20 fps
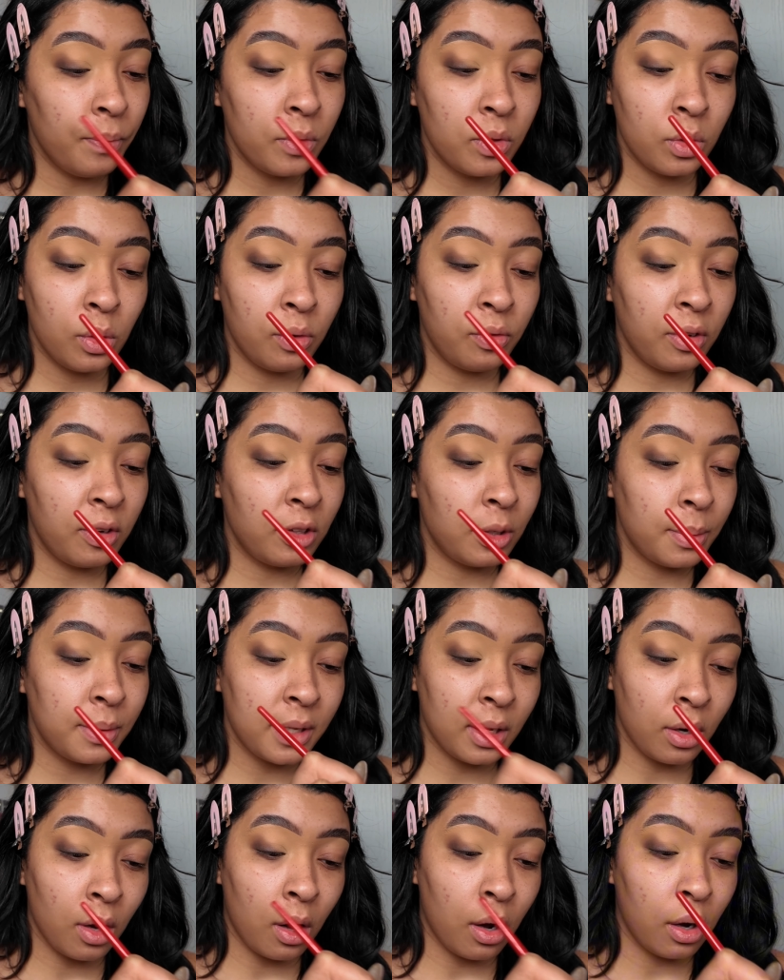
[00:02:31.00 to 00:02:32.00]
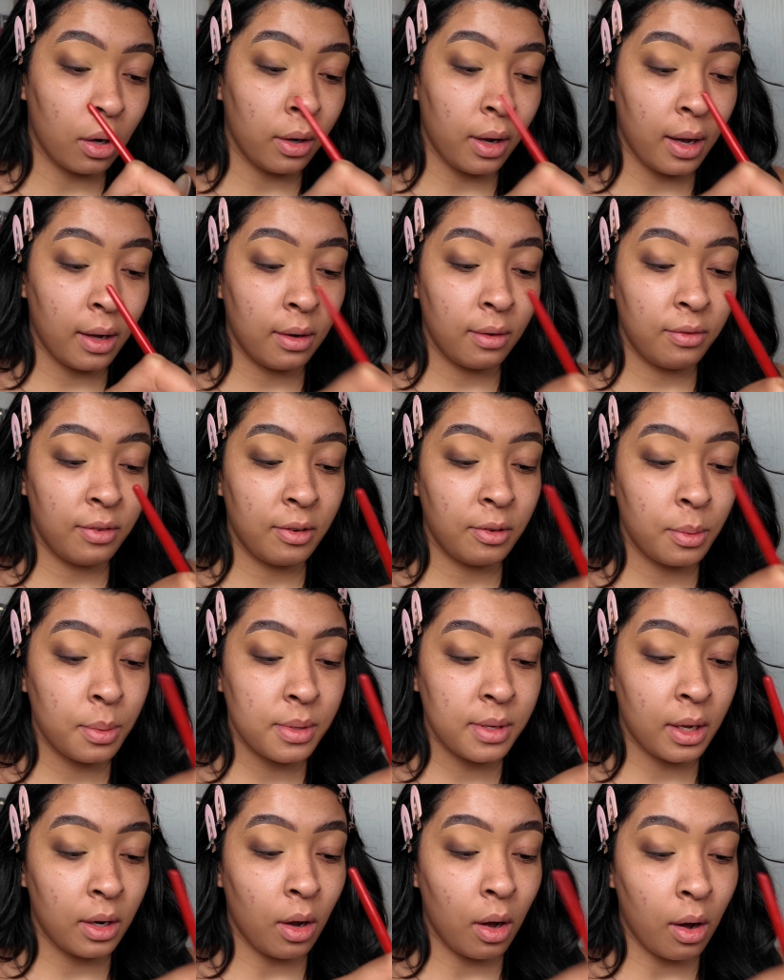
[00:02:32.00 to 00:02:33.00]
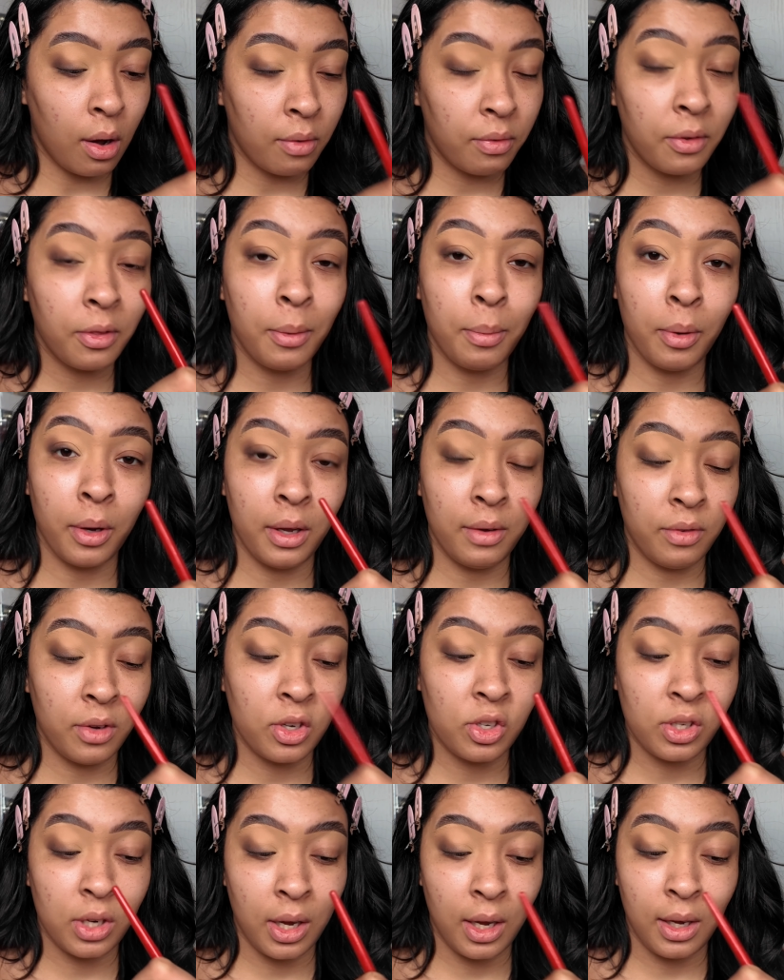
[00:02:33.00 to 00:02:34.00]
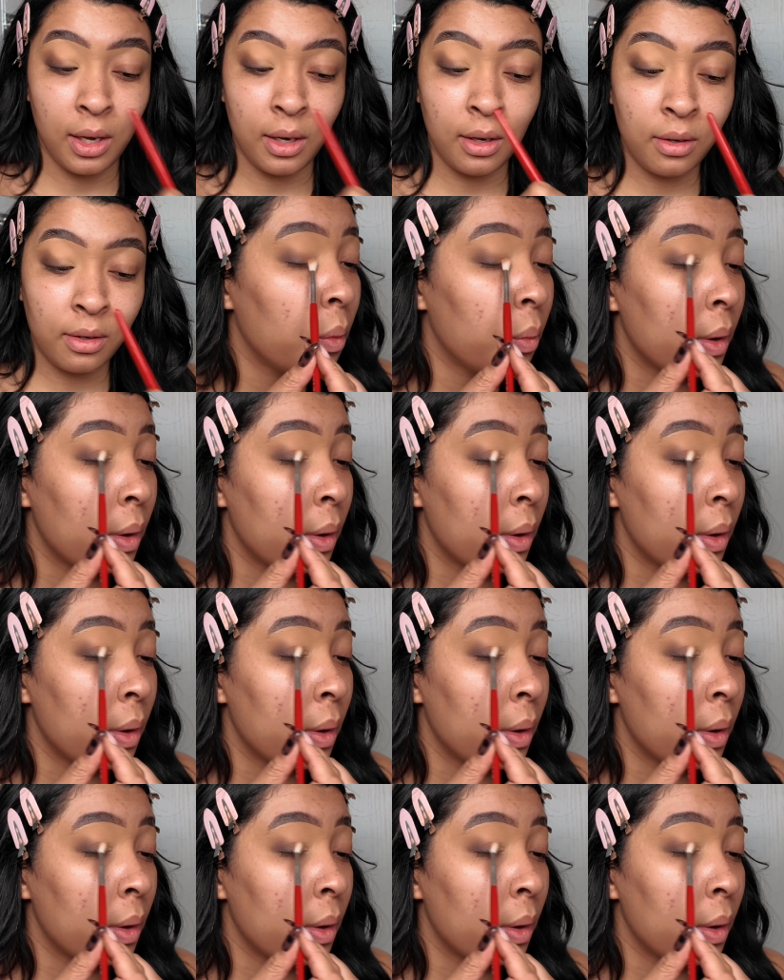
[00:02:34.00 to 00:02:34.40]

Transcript: do 50% on and 50% off the previous shade.